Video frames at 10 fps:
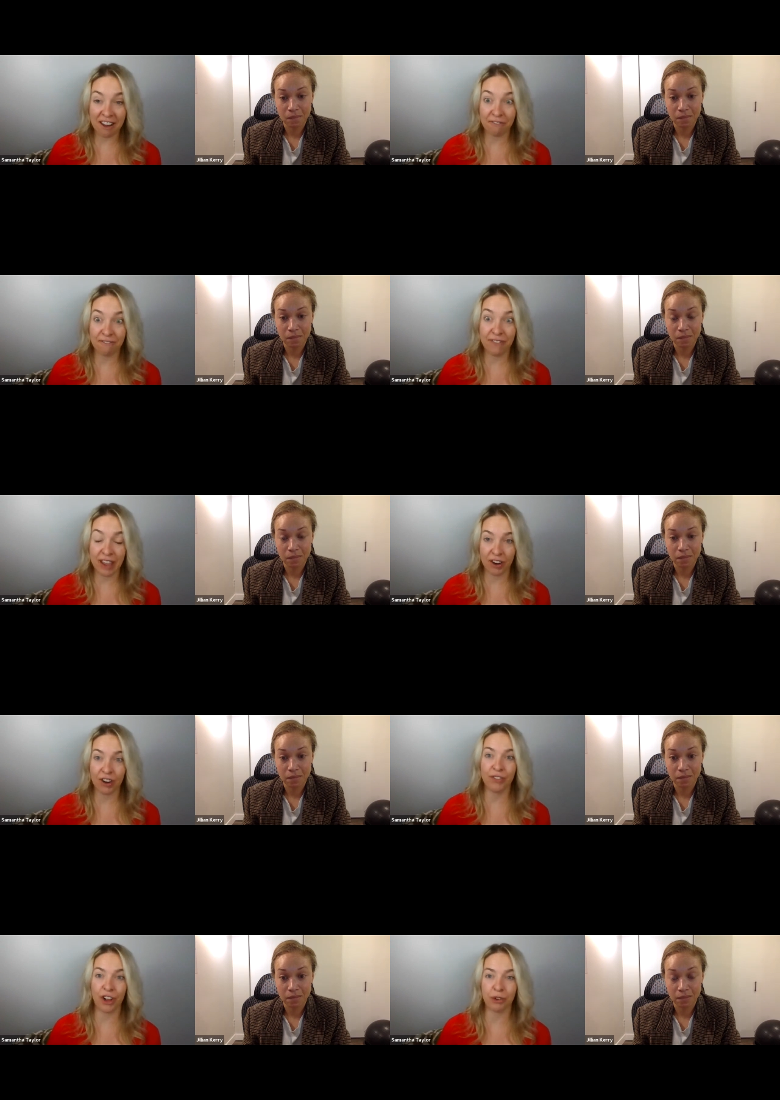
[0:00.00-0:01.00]
Speaker 1: that
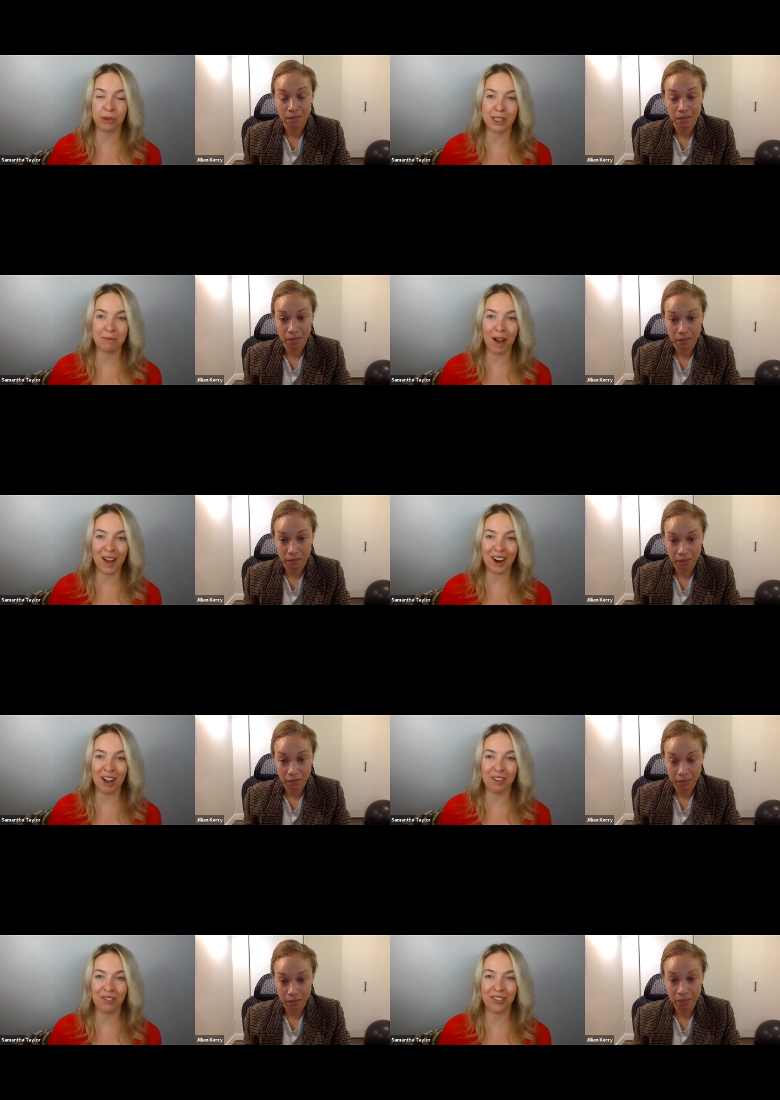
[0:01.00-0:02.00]
very vulnerable spot
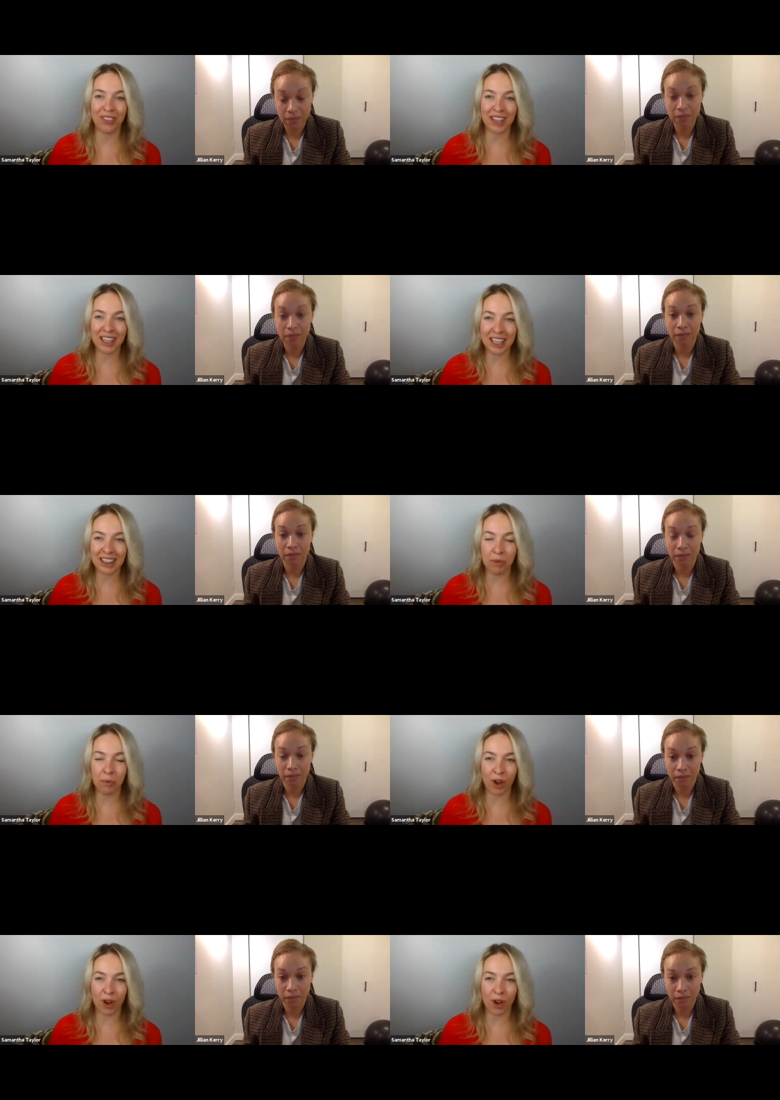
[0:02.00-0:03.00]
of mm-hmm. thinking mm-hmm. they
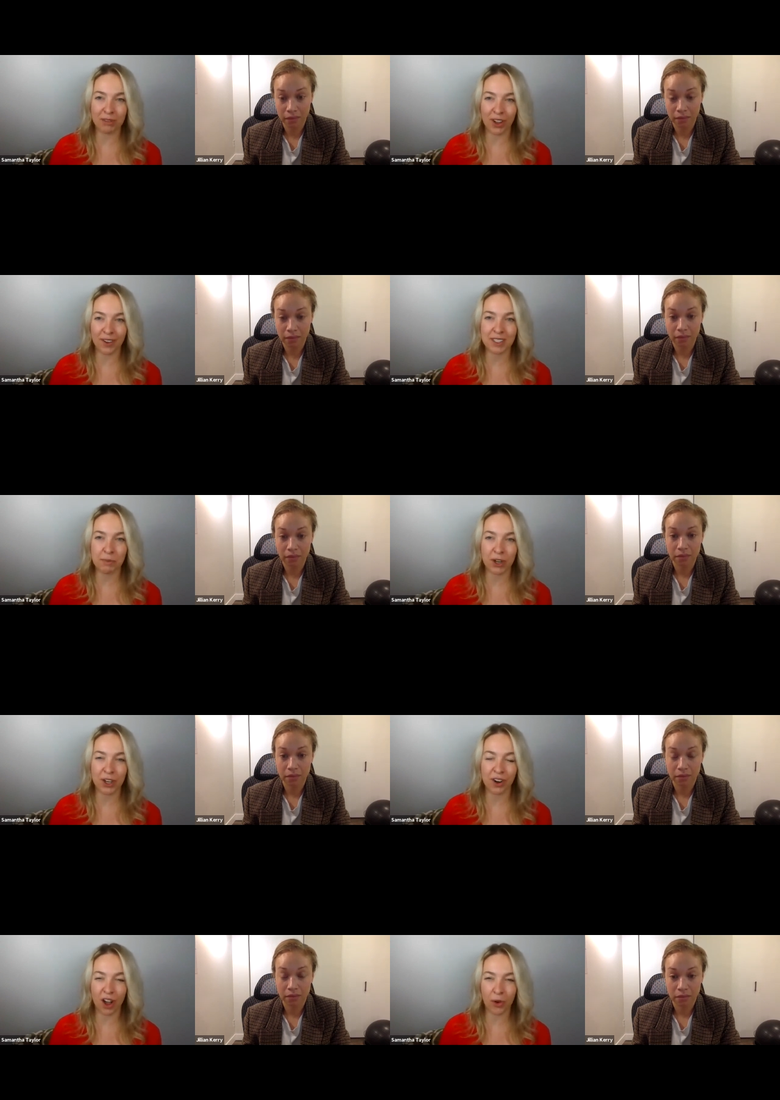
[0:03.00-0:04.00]
want to belong
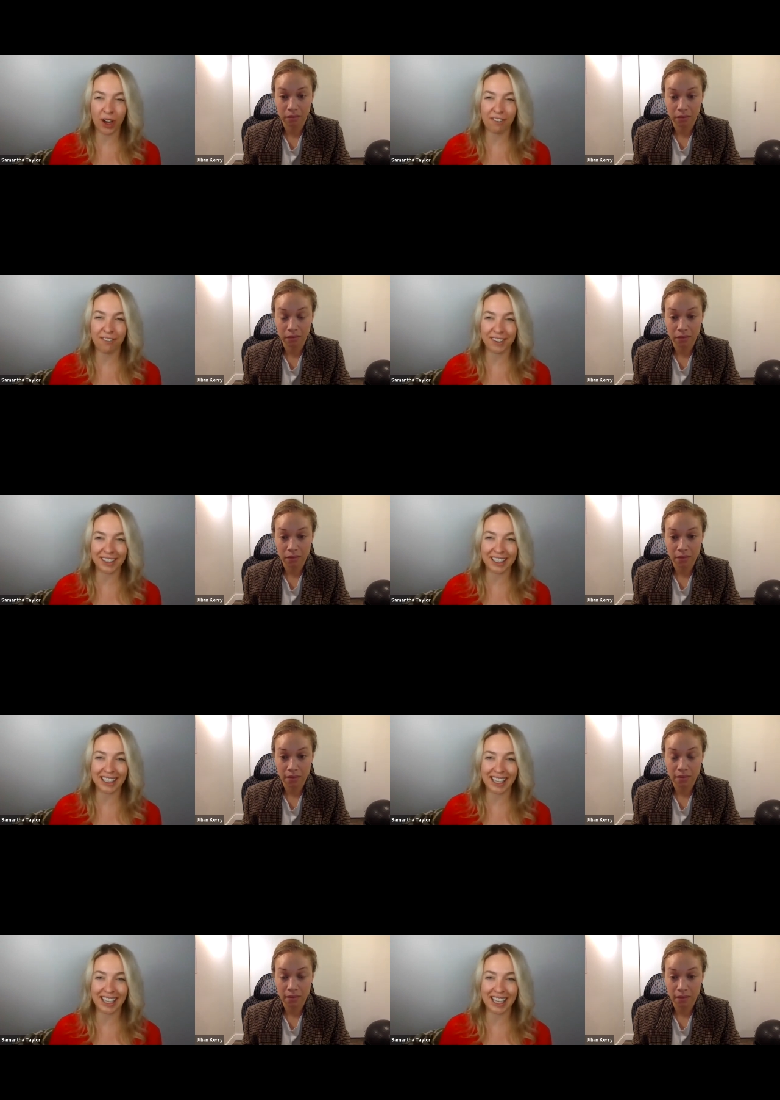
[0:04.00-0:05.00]
somewhere, not quite feeling
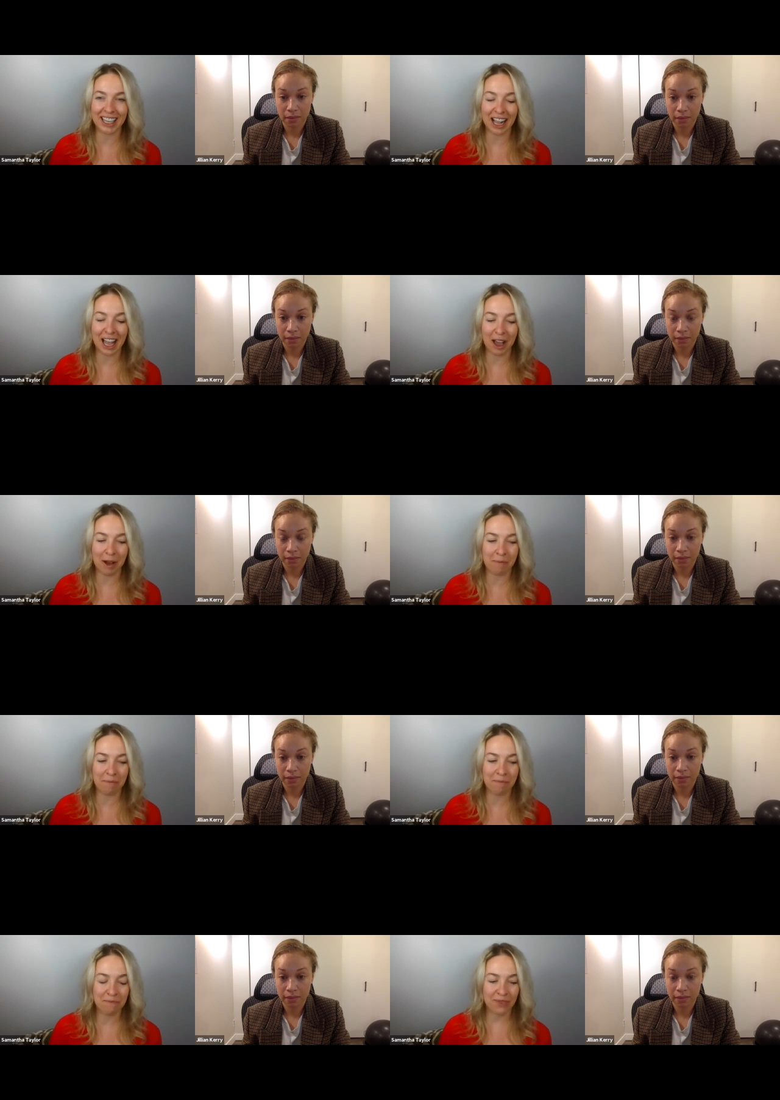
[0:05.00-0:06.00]
like it,
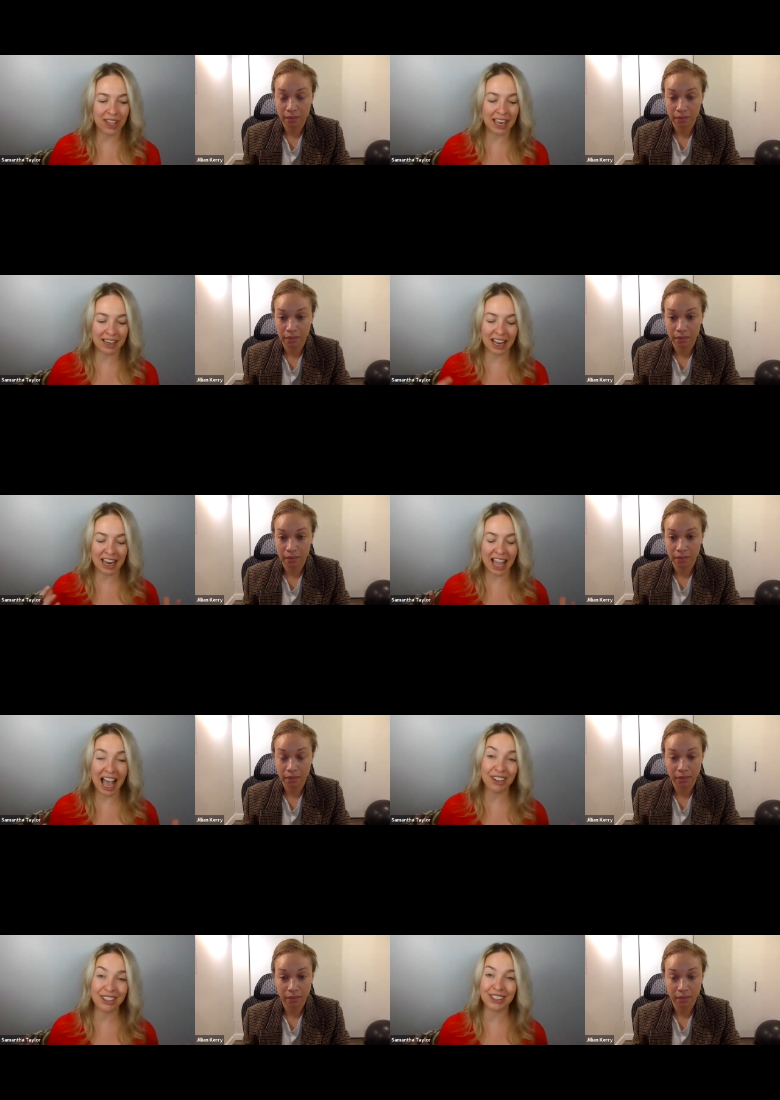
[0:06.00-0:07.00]
um, and, and
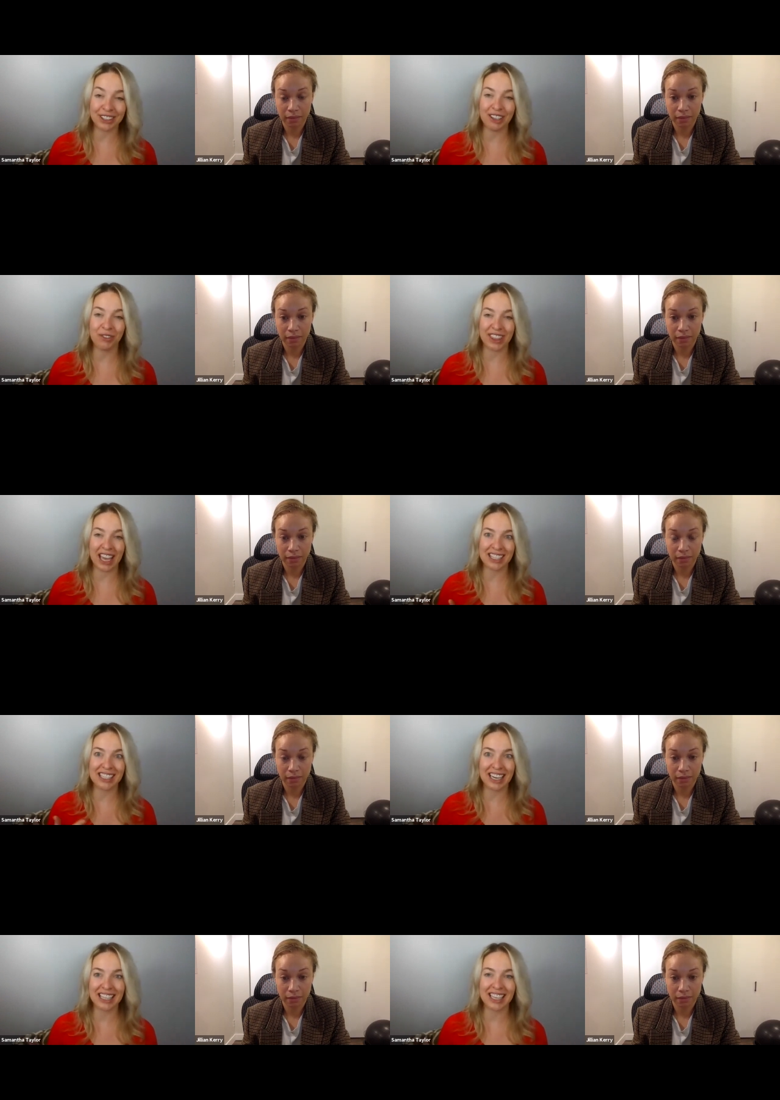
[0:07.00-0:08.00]
having to live with that
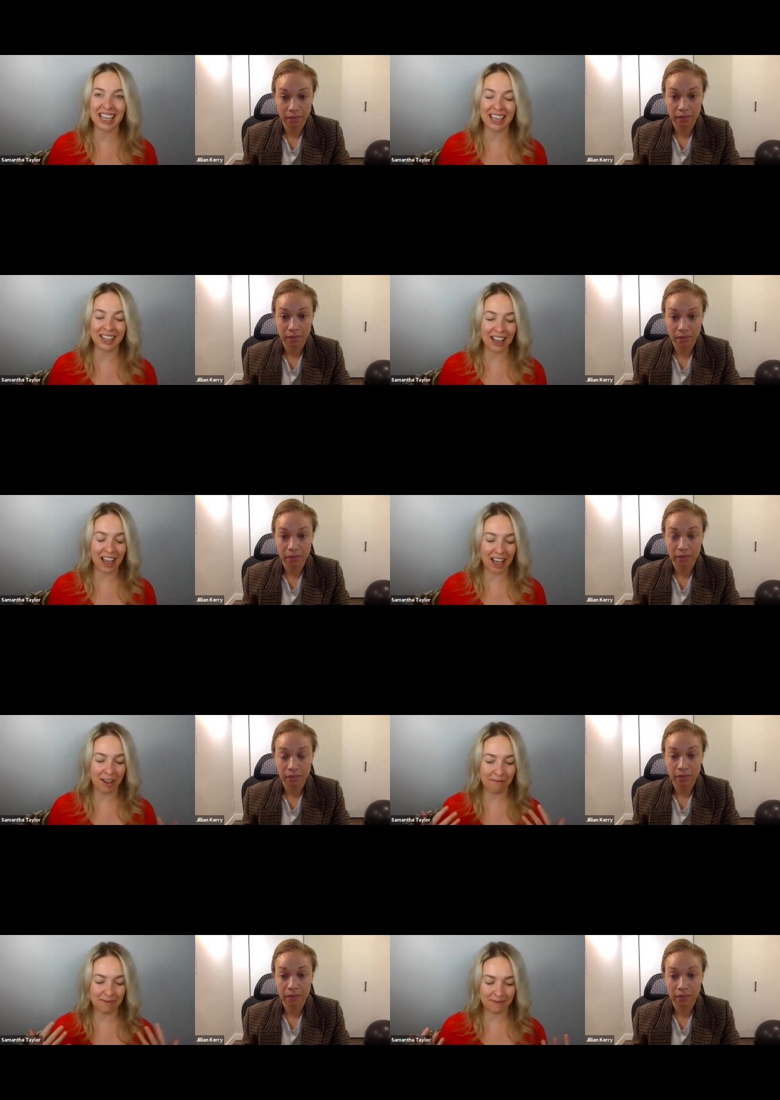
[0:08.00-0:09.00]
day to day
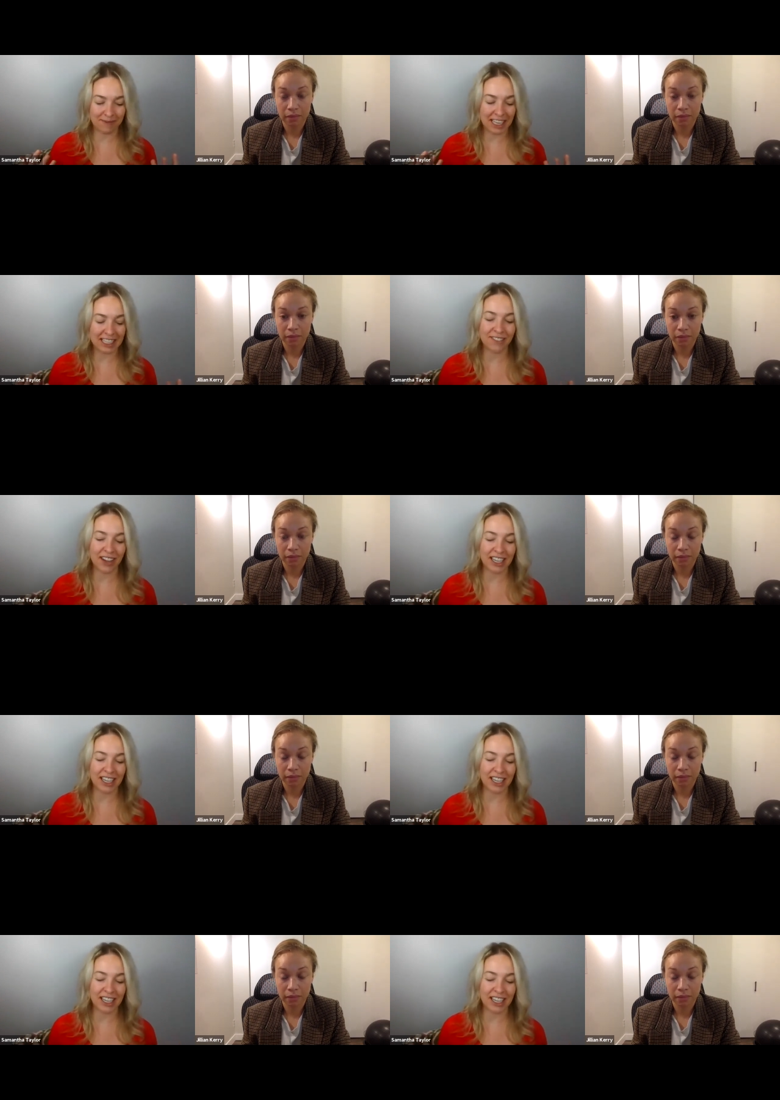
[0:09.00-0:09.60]
sense of